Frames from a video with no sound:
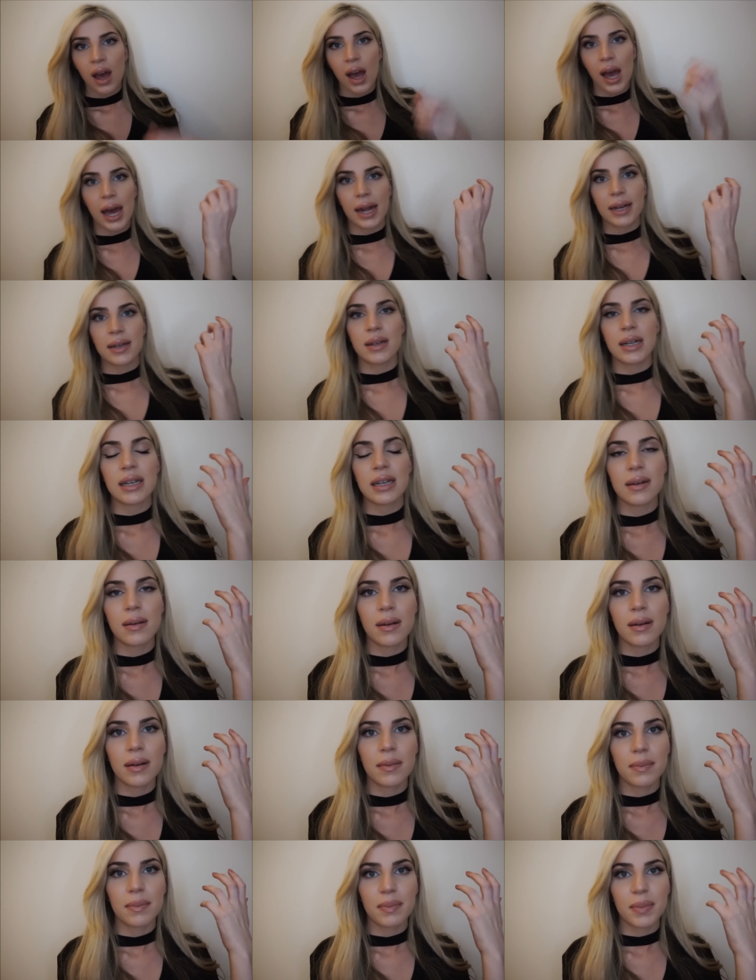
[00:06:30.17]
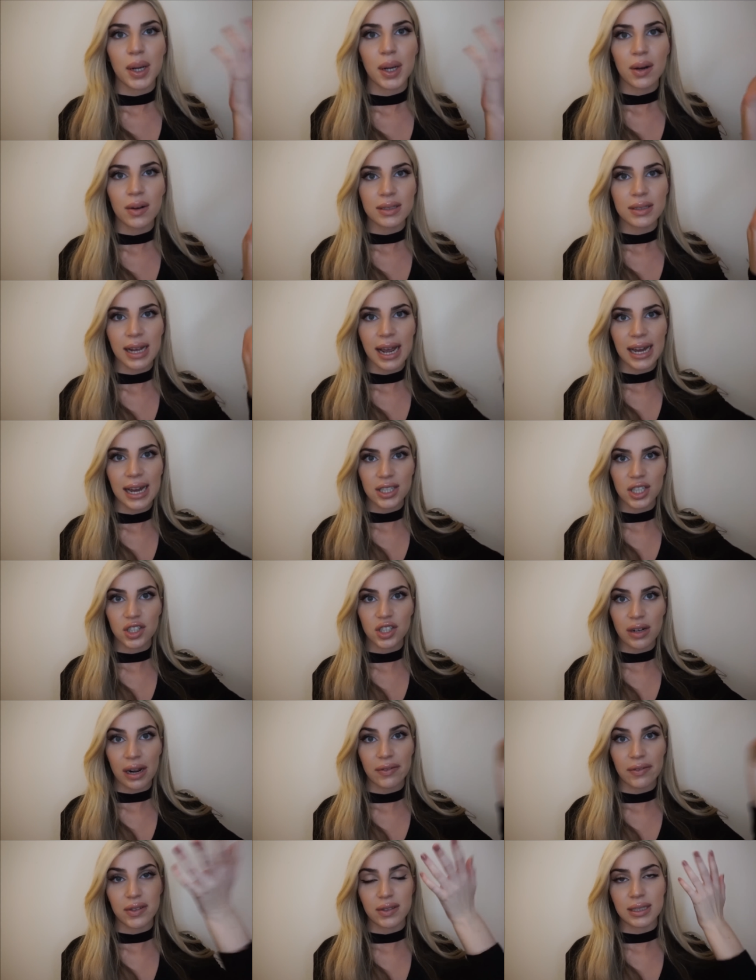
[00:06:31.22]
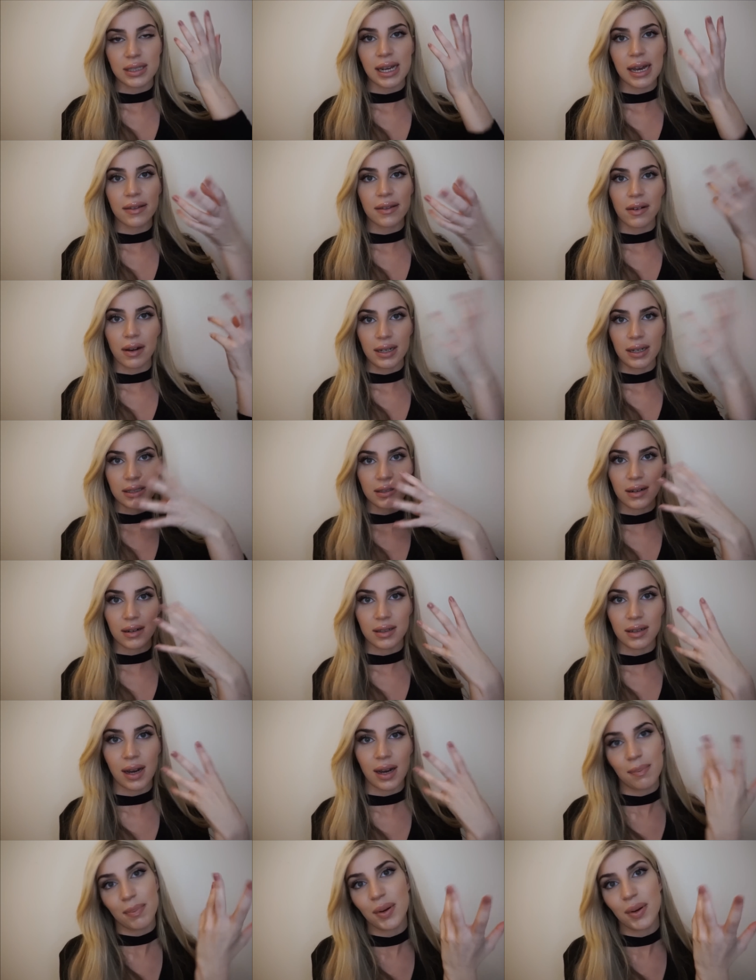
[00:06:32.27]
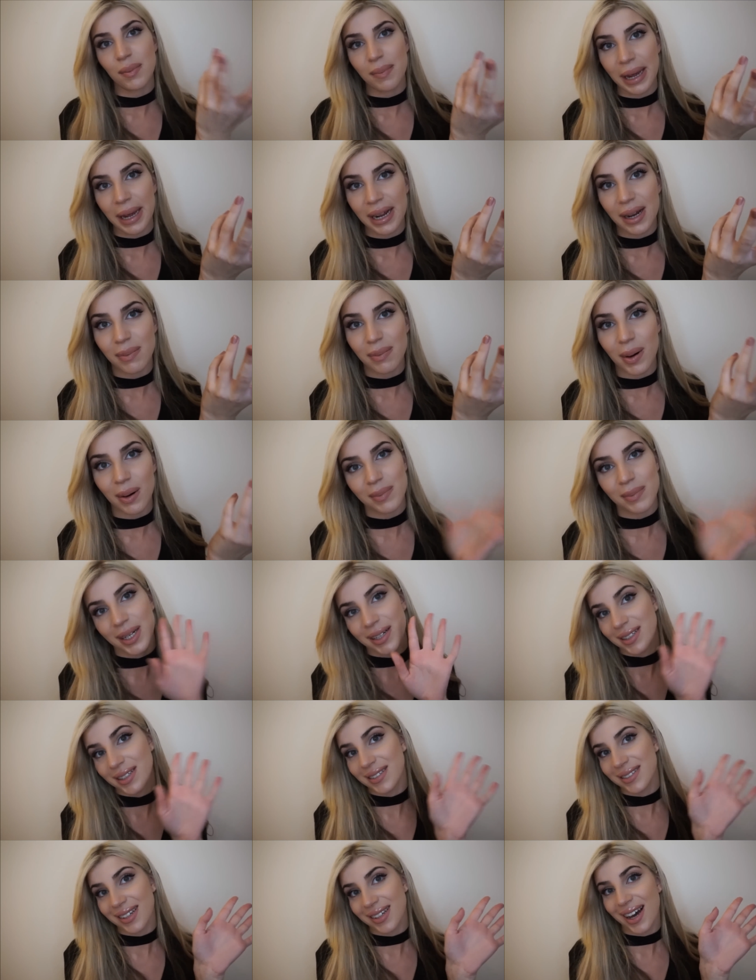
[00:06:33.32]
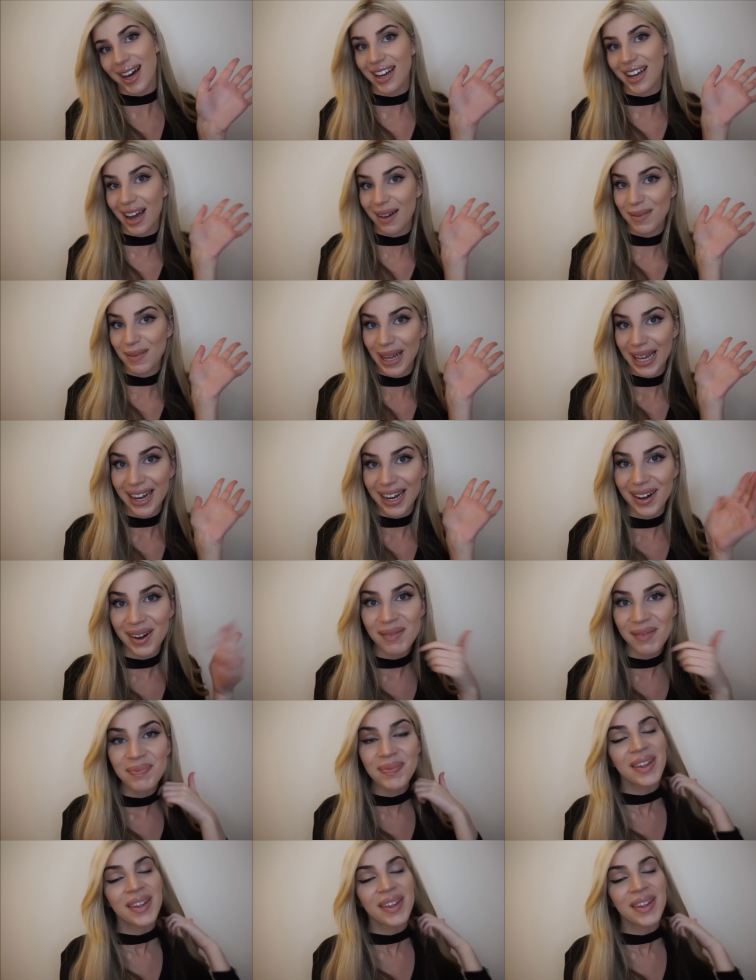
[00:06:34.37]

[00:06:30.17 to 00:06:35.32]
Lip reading: And because I had to travel to get there, I put makeup on because I like makeup.